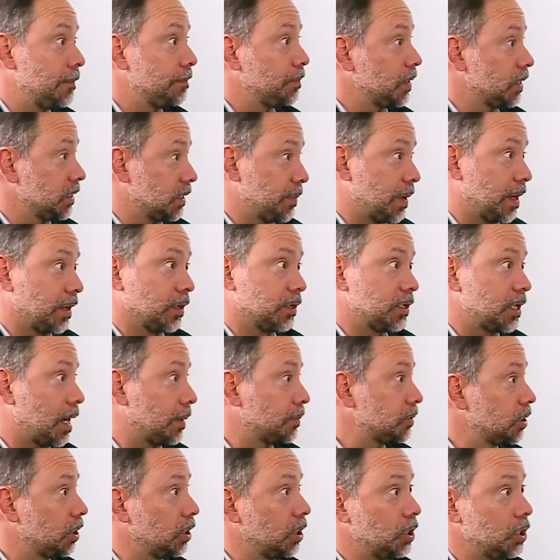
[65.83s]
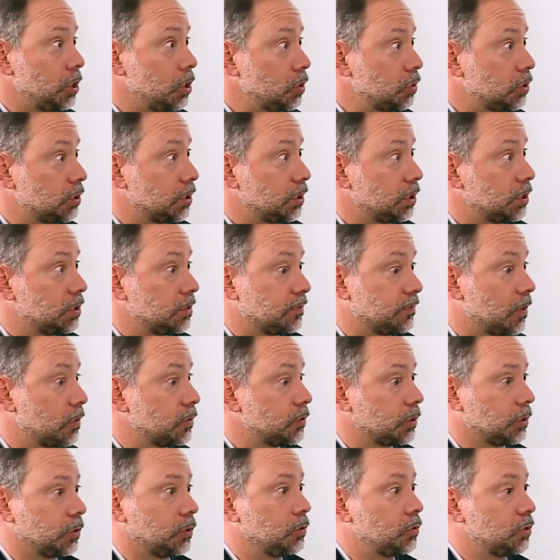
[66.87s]
It's about adoption and usage of those
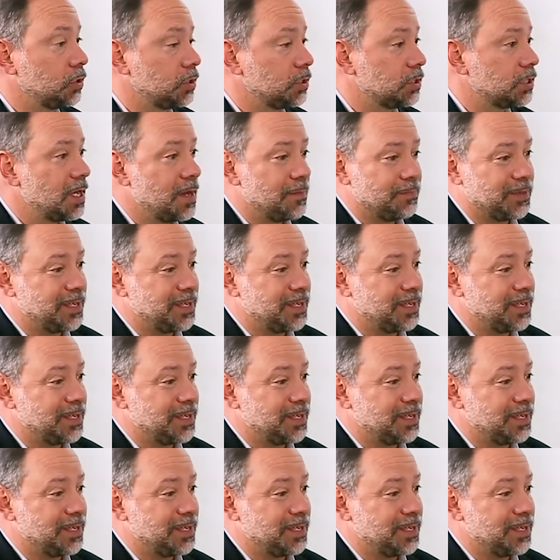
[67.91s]
solutions.